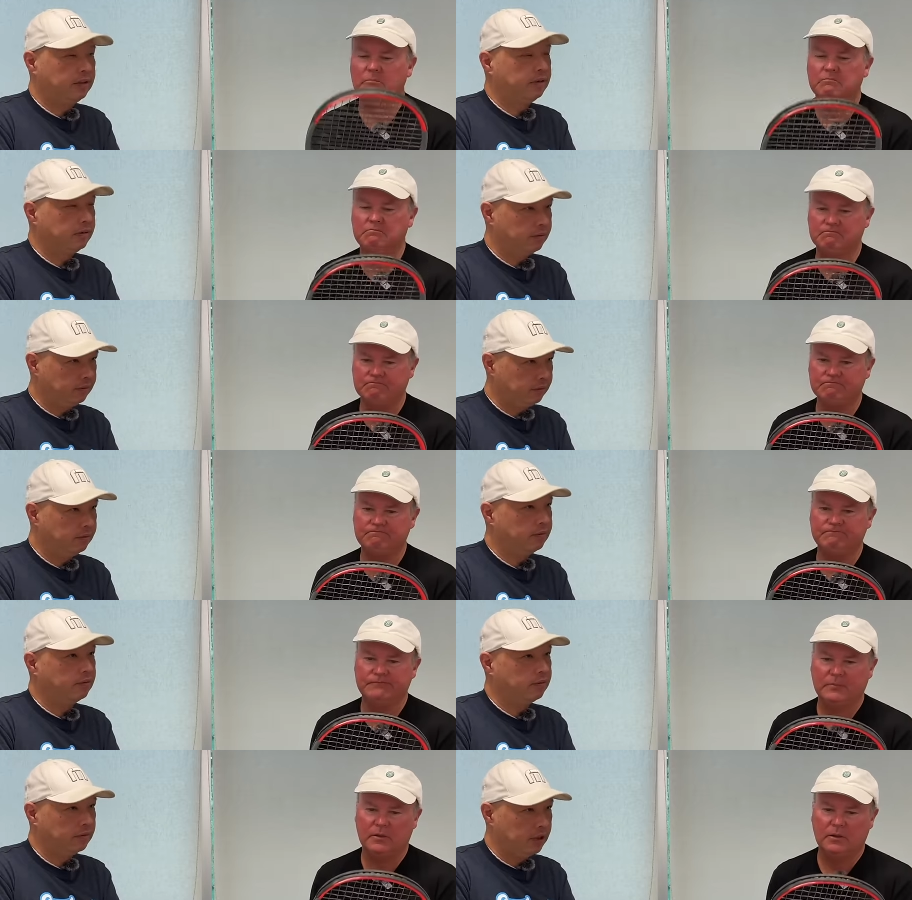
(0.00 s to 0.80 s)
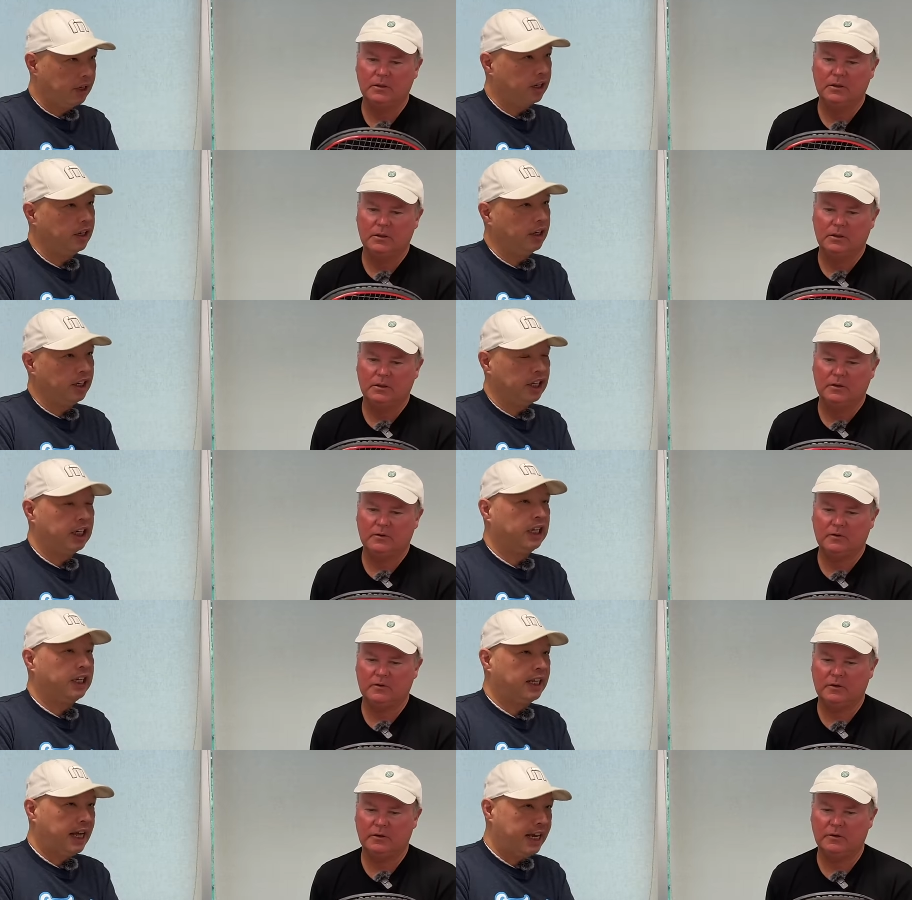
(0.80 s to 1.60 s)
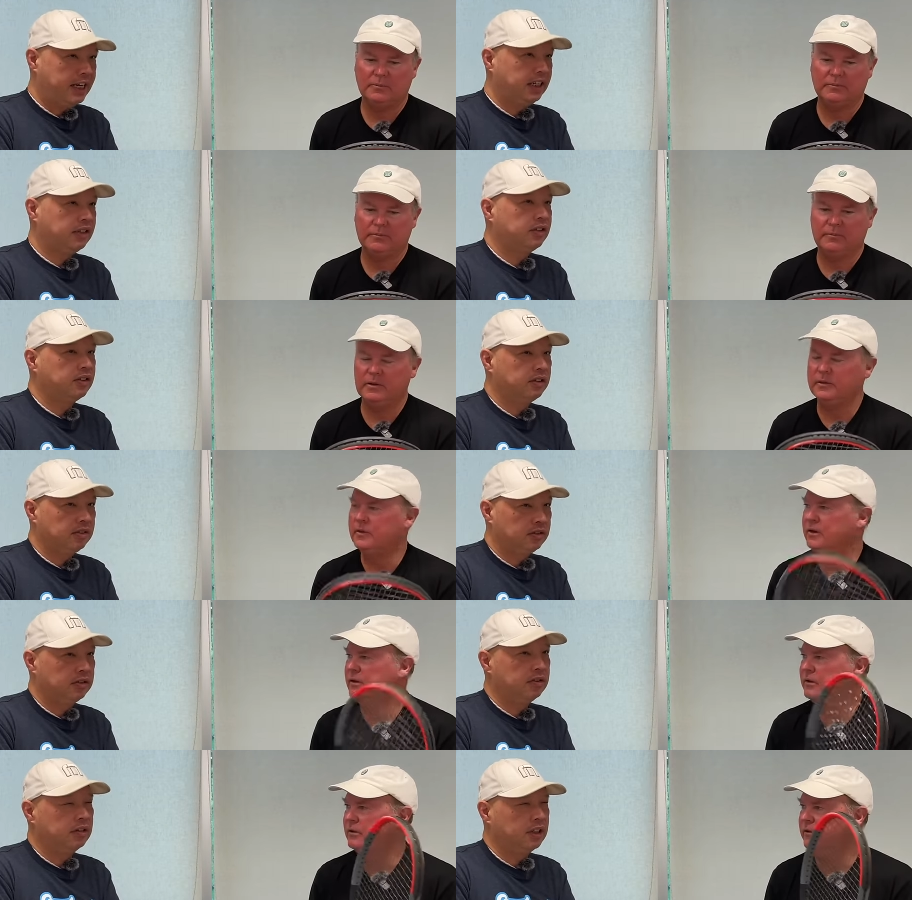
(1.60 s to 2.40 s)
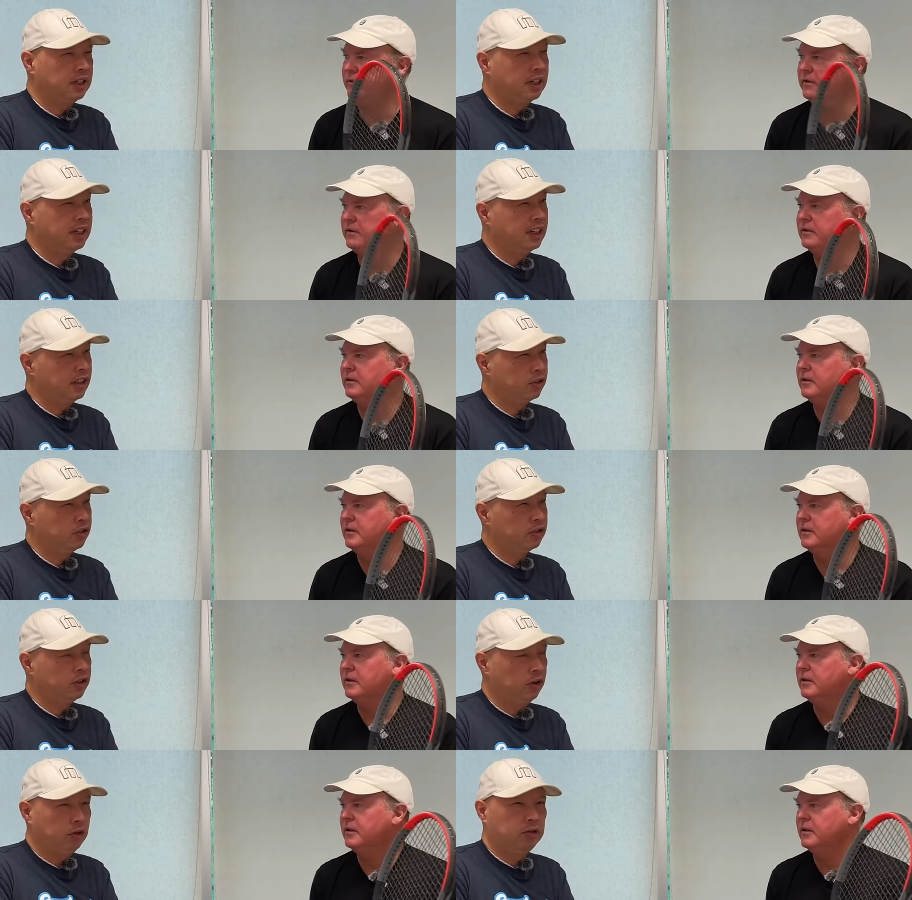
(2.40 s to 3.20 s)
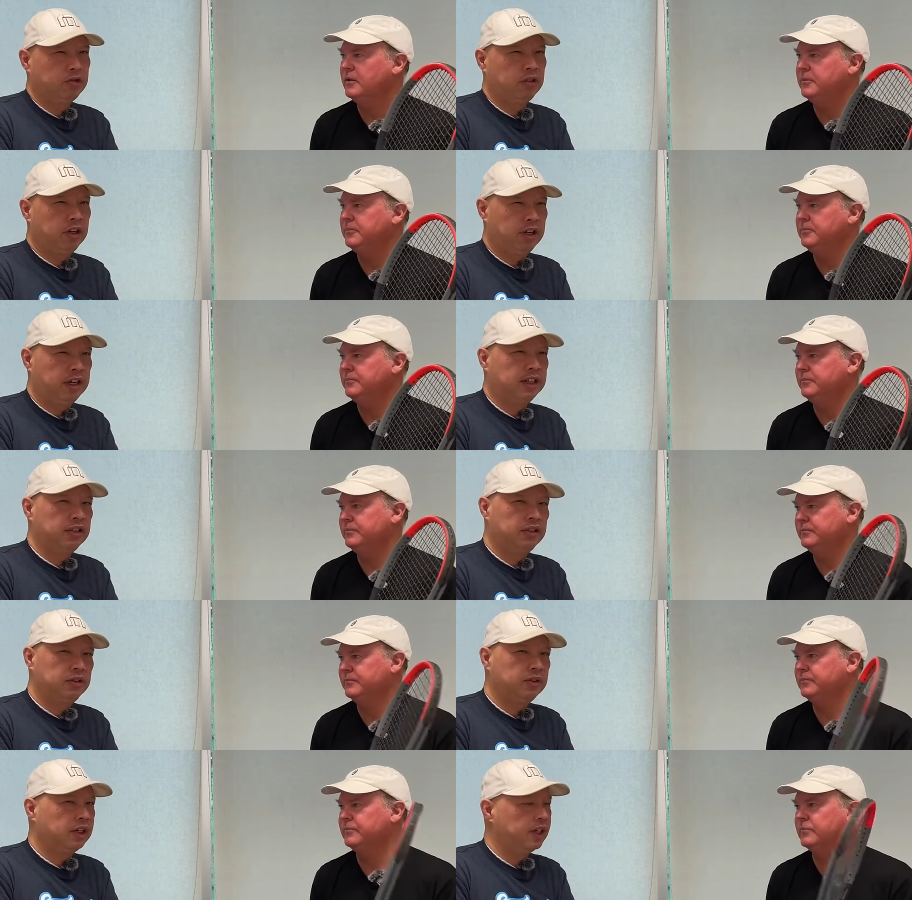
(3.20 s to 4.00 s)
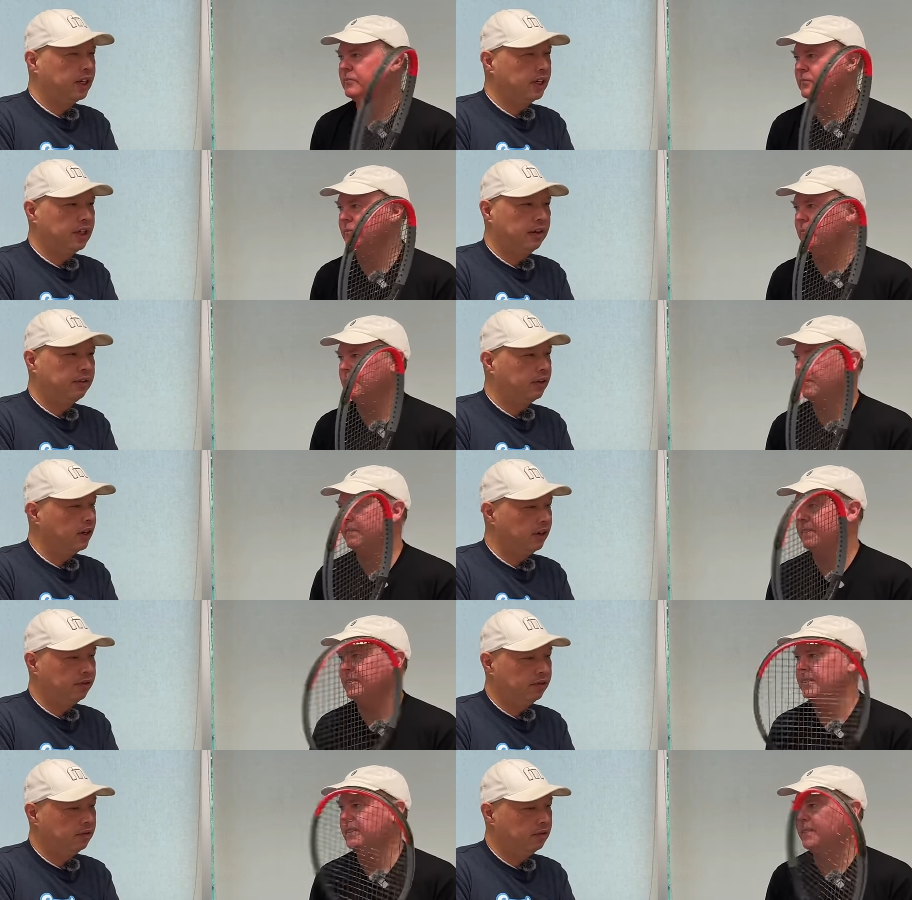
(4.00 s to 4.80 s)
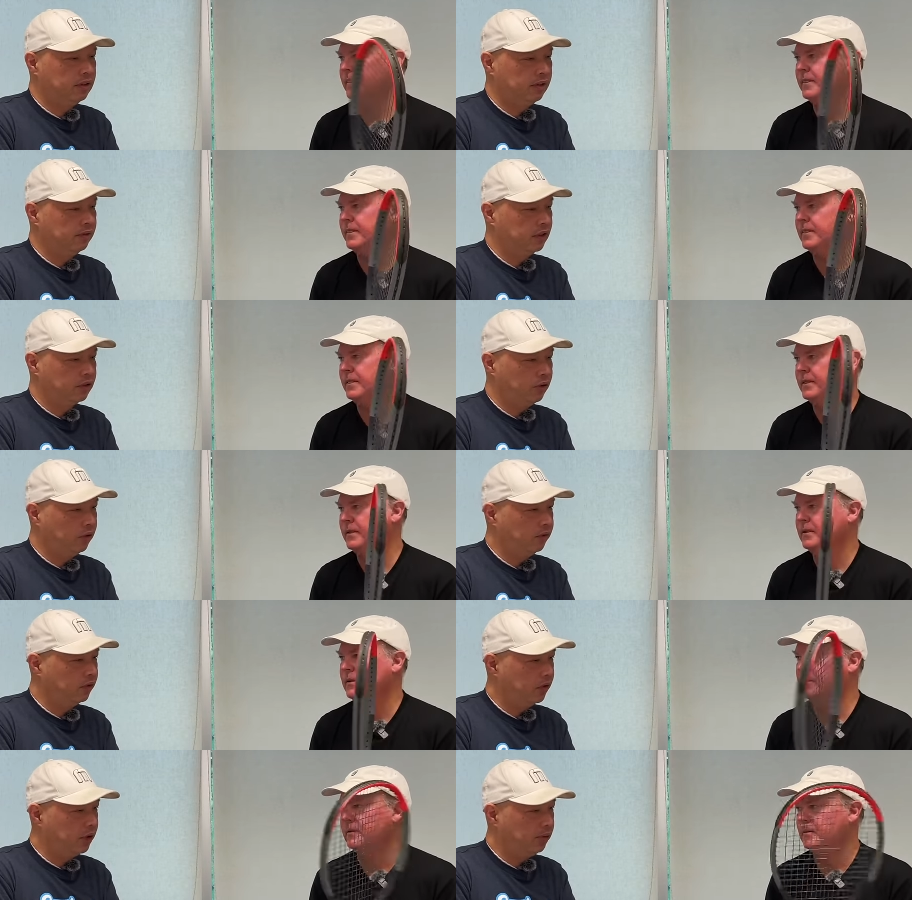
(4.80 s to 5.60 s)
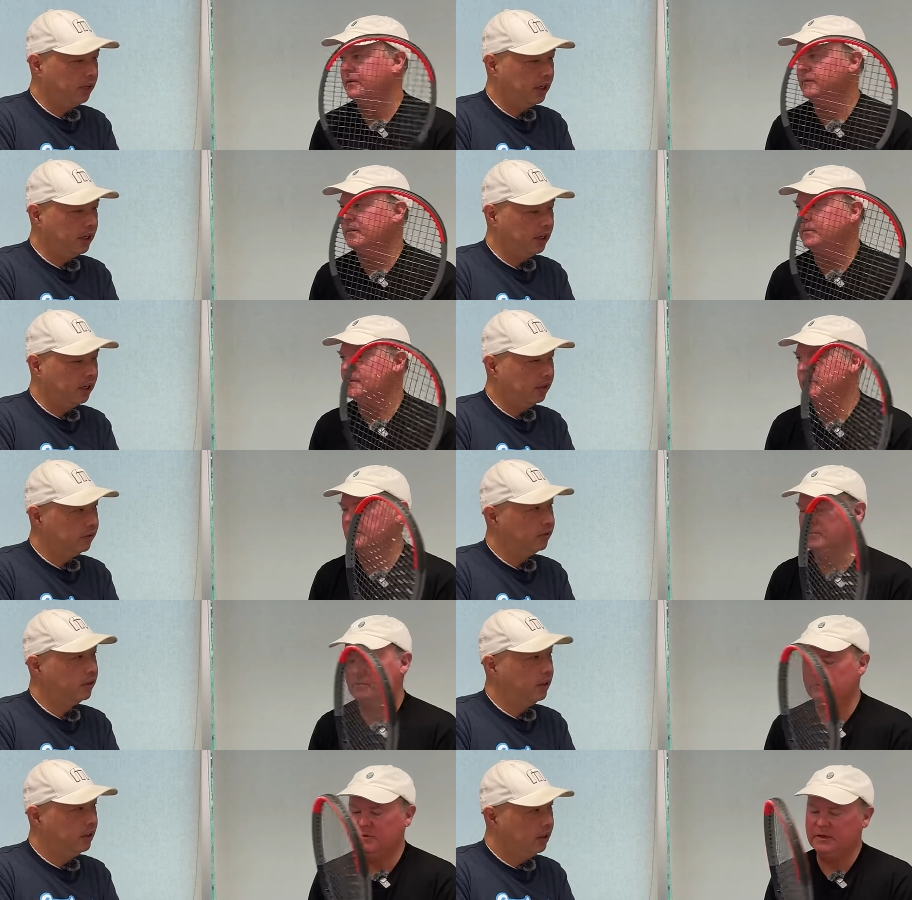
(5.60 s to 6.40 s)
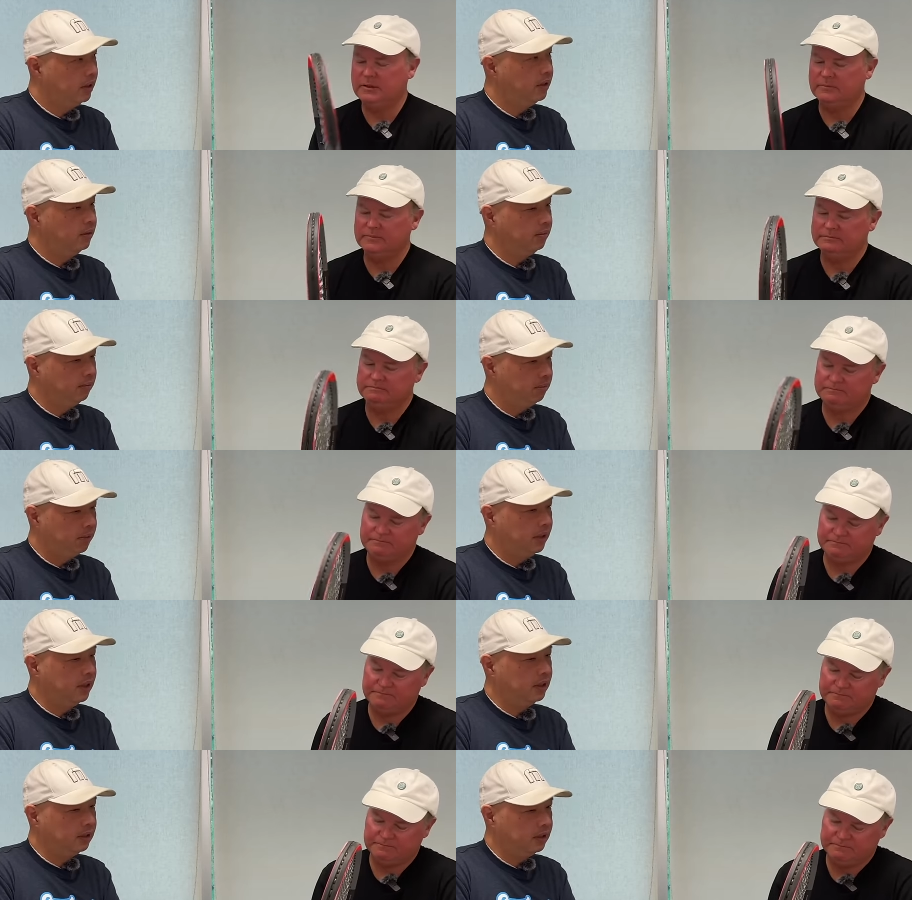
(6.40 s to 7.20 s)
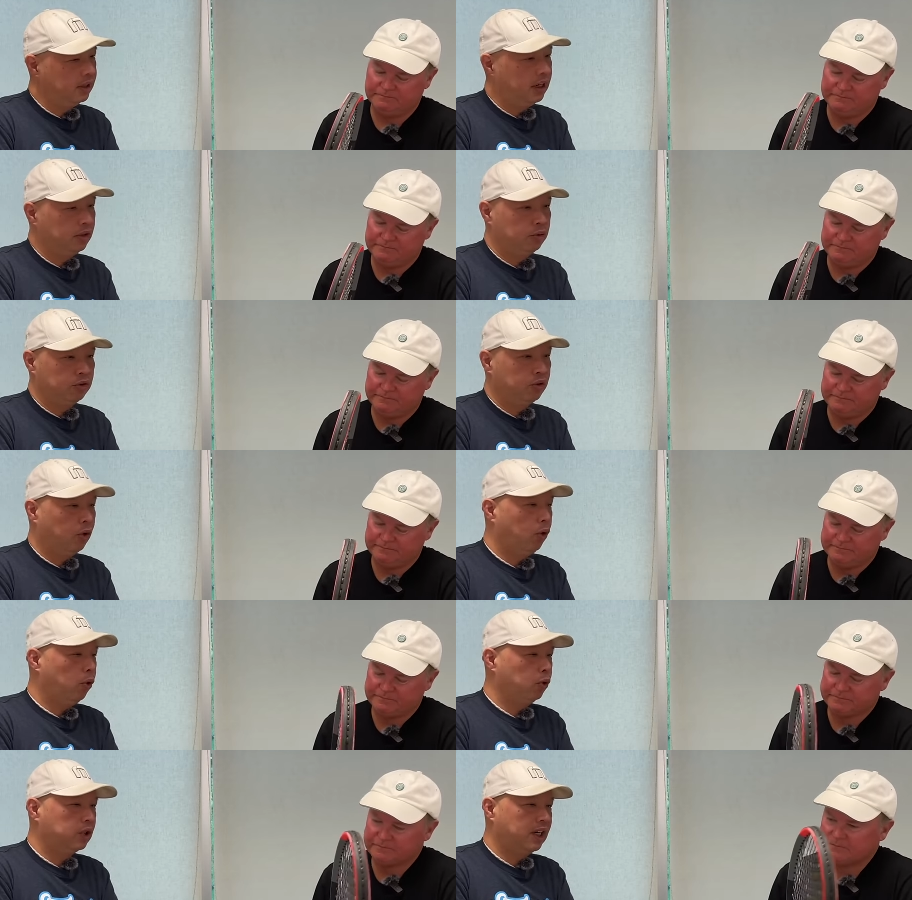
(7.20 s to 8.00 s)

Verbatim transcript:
Speaker 1: Mm-hmm right? And then a so light, that, and, and I think there's an ultra light too that I never I've never sold very many of. Right. But yeah, there was a whole